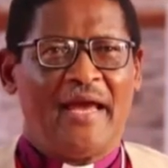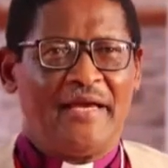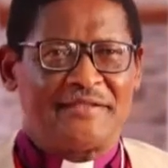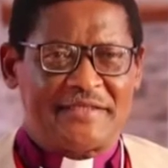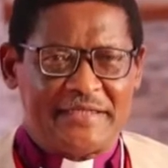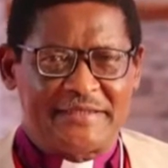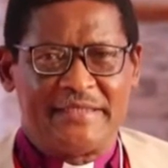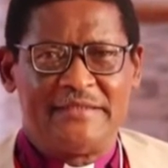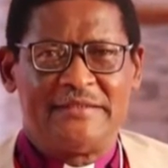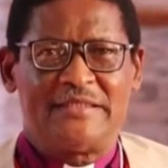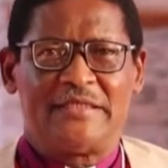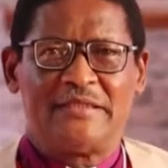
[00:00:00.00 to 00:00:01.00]
A
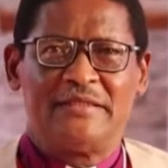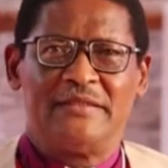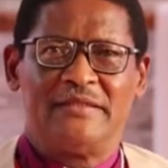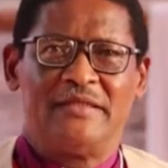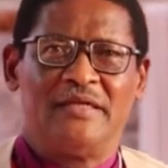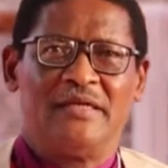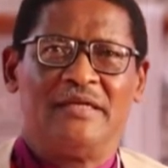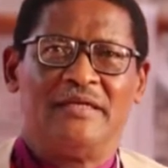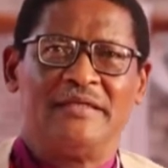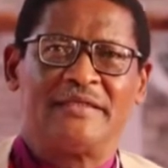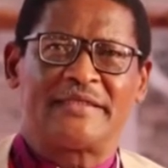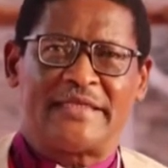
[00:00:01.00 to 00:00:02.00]
seasoned
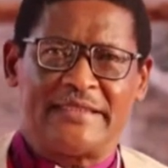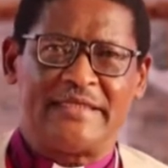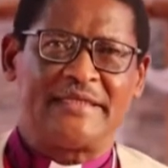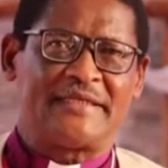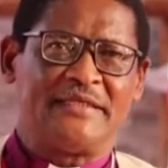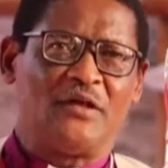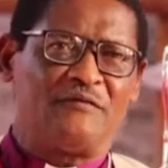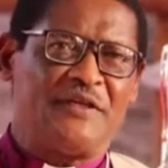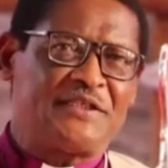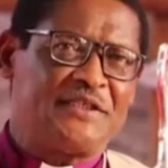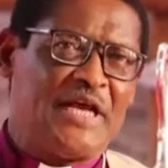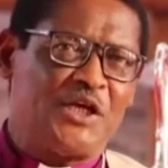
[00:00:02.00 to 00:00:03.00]
citizen of
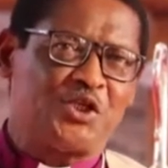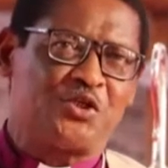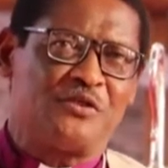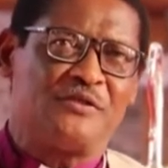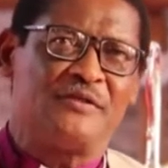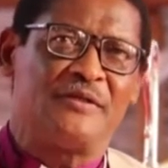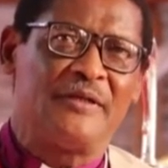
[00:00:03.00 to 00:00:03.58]
this nation,